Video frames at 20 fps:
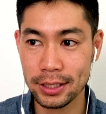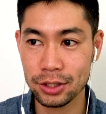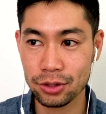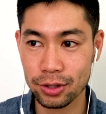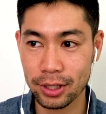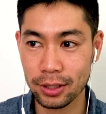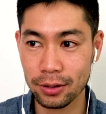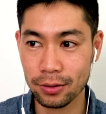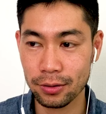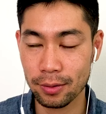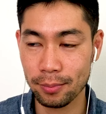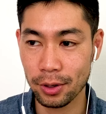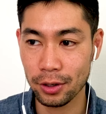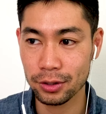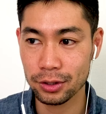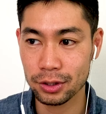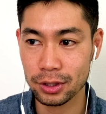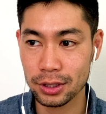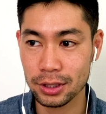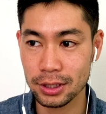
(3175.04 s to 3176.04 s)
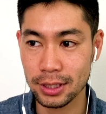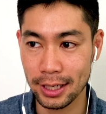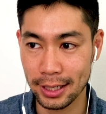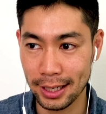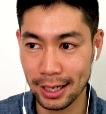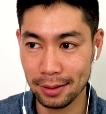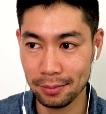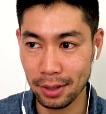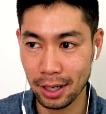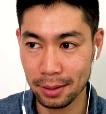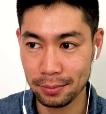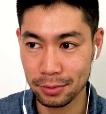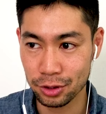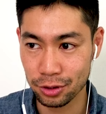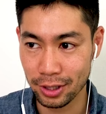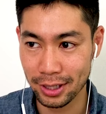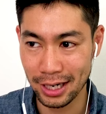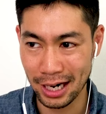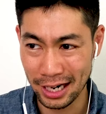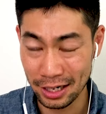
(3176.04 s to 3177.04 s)
struggle the most, yeah, I'm
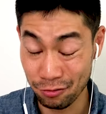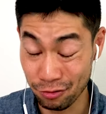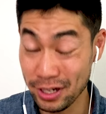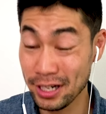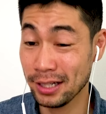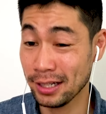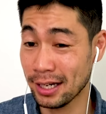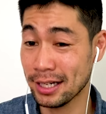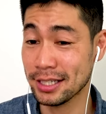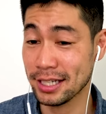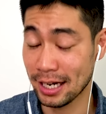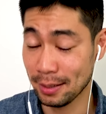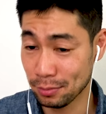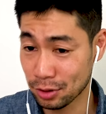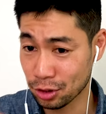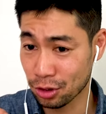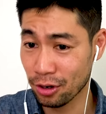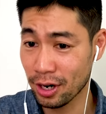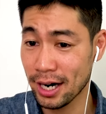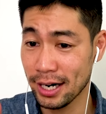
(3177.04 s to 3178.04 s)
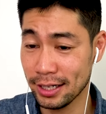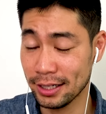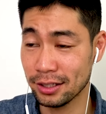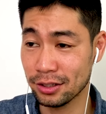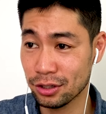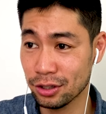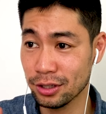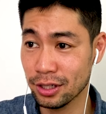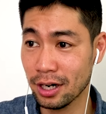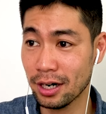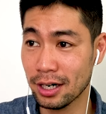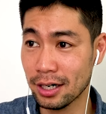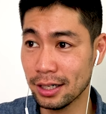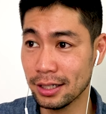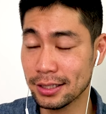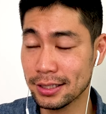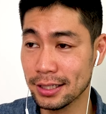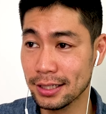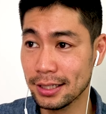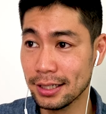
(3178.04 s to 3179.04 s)
trying. I realize I'm trying too
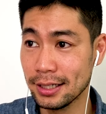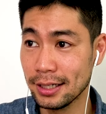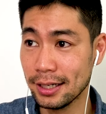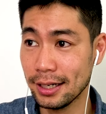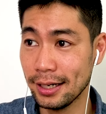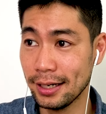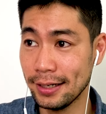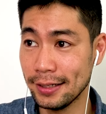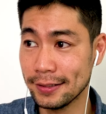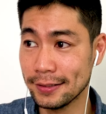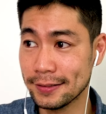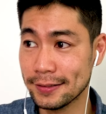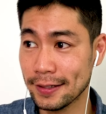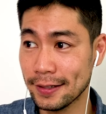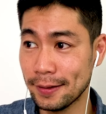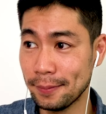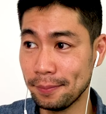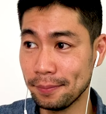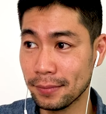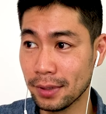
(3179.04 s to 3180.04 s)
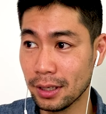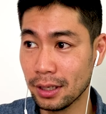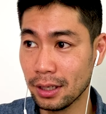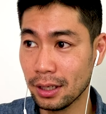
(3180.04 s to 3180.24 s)
hard, and